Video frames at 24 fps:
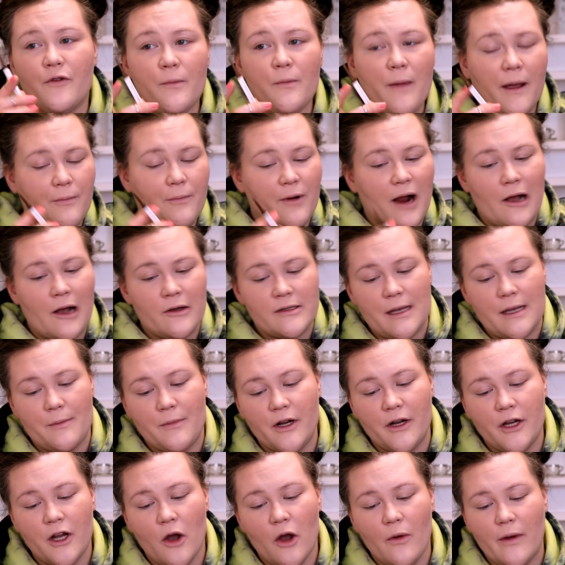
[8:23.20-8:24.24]
for my brows, I'm
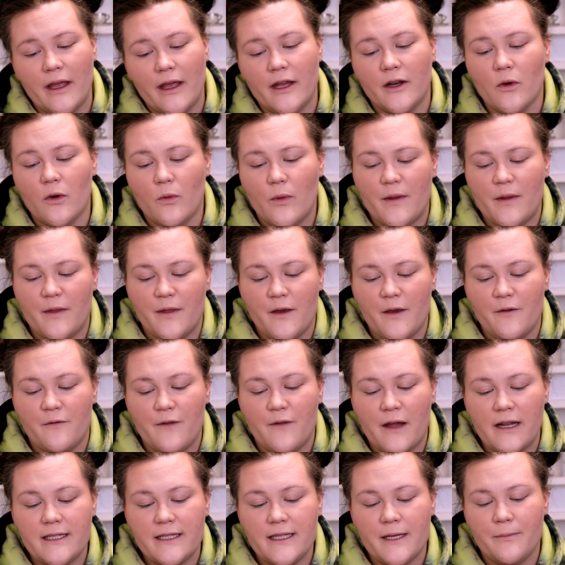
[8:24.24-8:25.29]
gonna go in with the
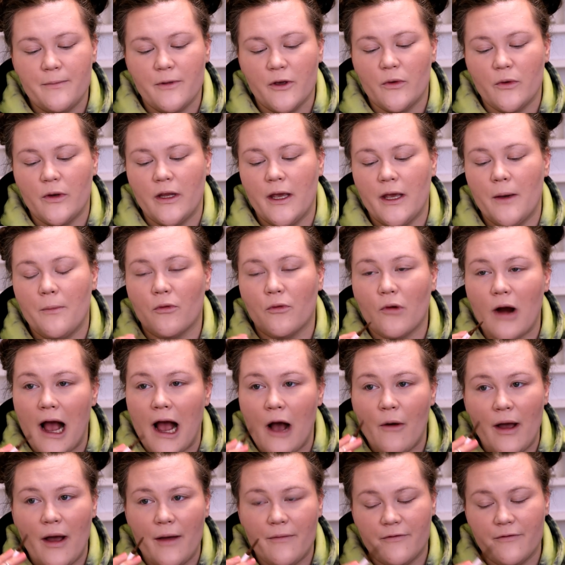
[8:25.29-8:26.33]
Fenty Beauty
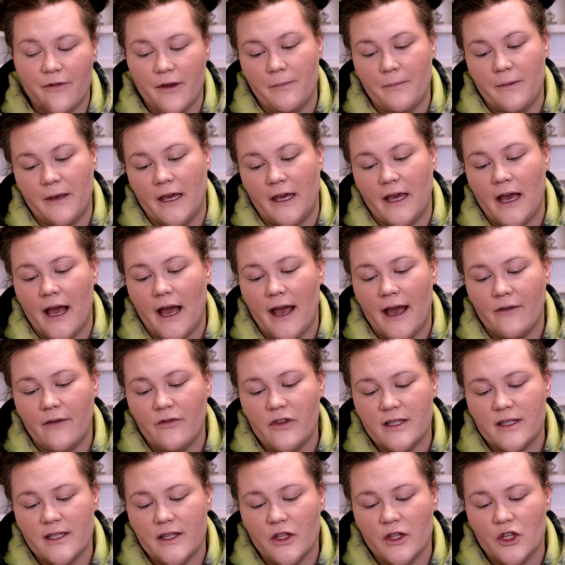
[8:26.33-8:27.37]
Brow MVP. I have
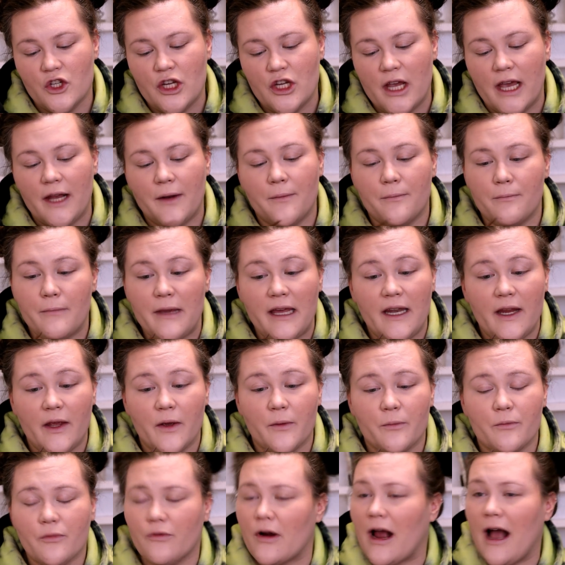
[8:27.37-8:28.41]
this in the shade
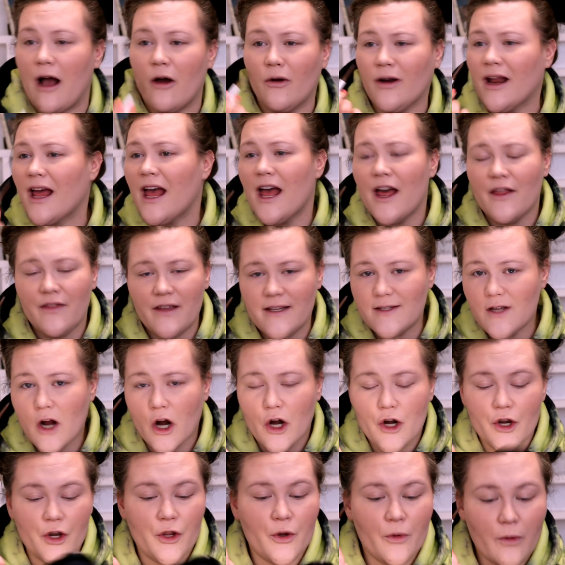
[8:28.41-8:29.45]
medium brown. These
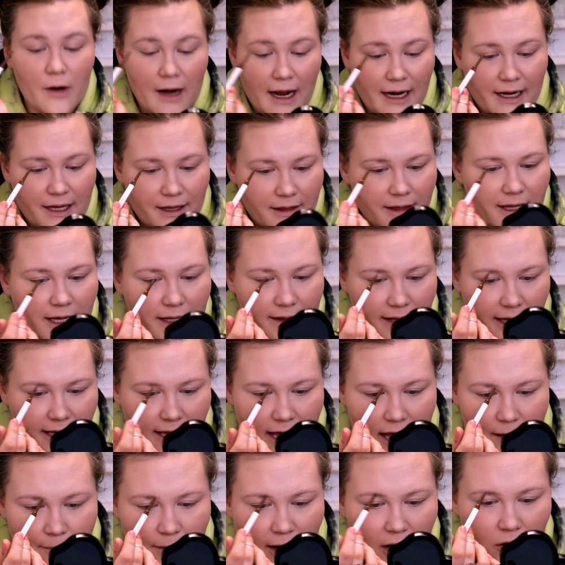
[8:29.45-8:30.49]
aren't new or anything. They
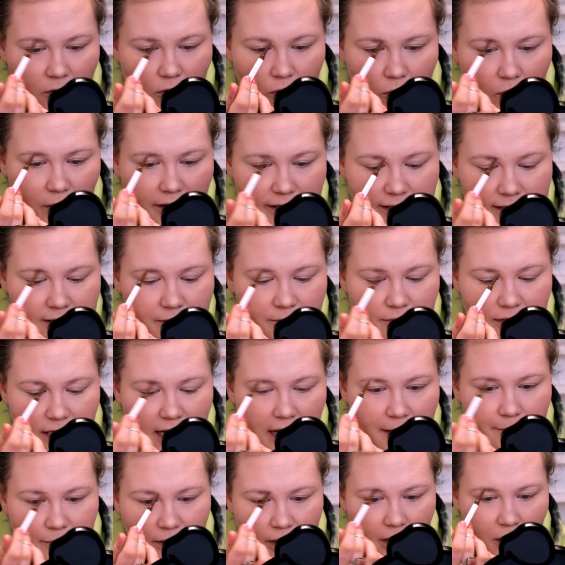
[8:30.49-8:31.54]
came out quite some
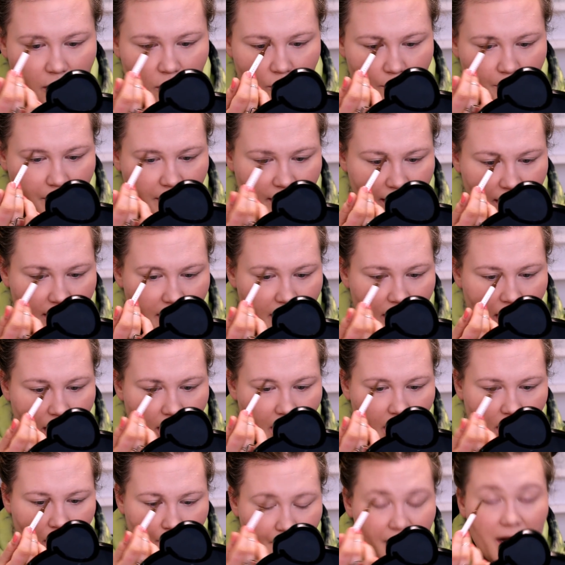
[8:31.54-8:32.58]
time ago, but
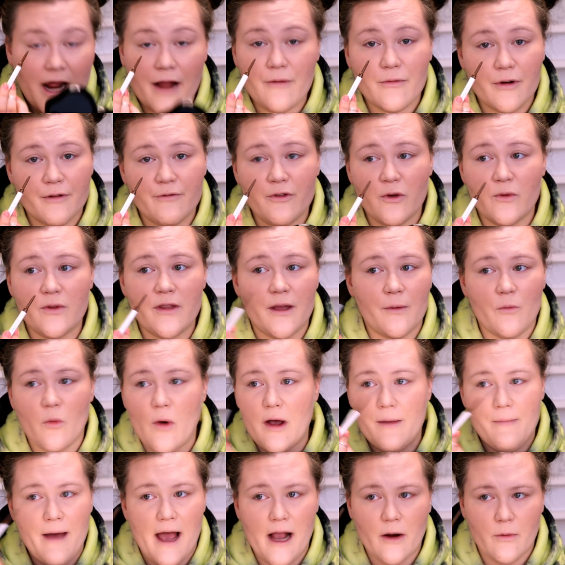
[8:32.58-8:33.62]
um, and I reviewed them
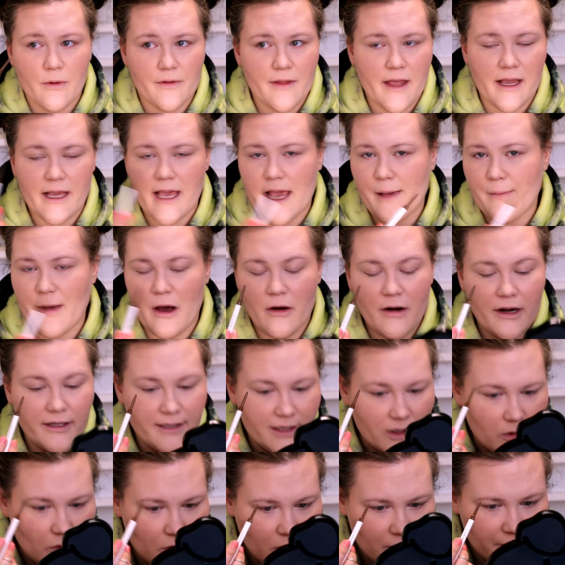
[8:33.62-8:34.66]
way back when they came out. I
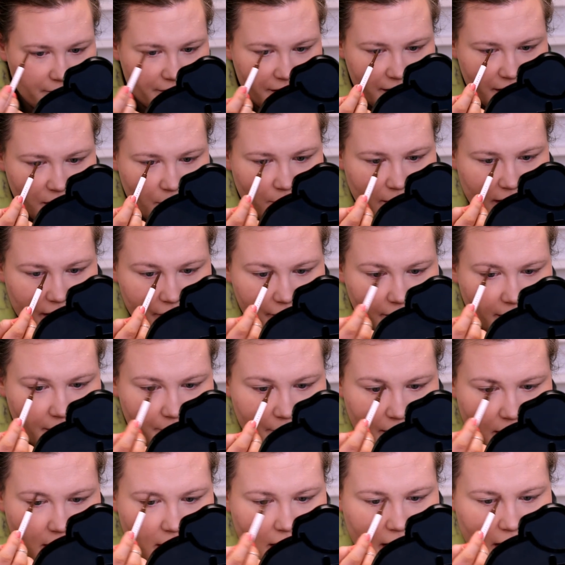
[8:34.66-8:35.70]
did a whole video on
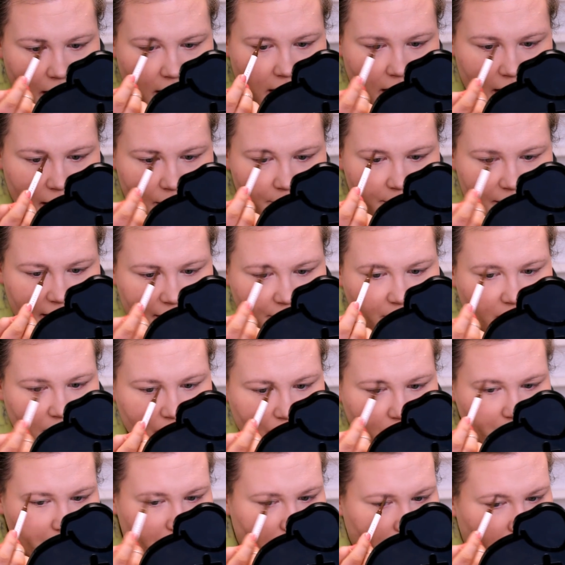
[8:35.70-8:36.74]
them, uh, but I thought it
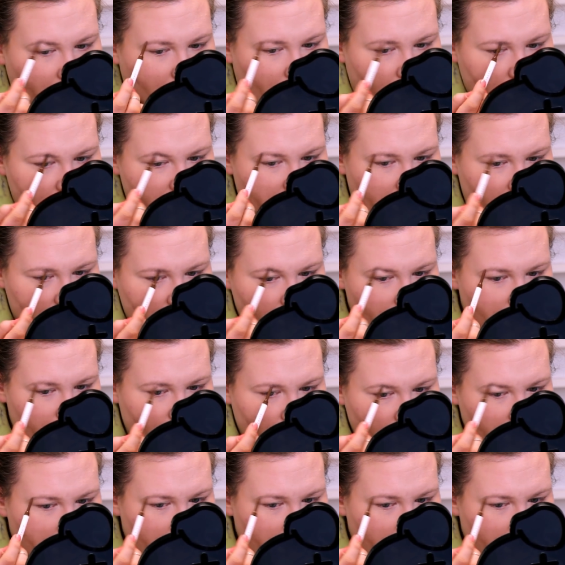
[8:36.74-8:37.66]
would be a good one to use for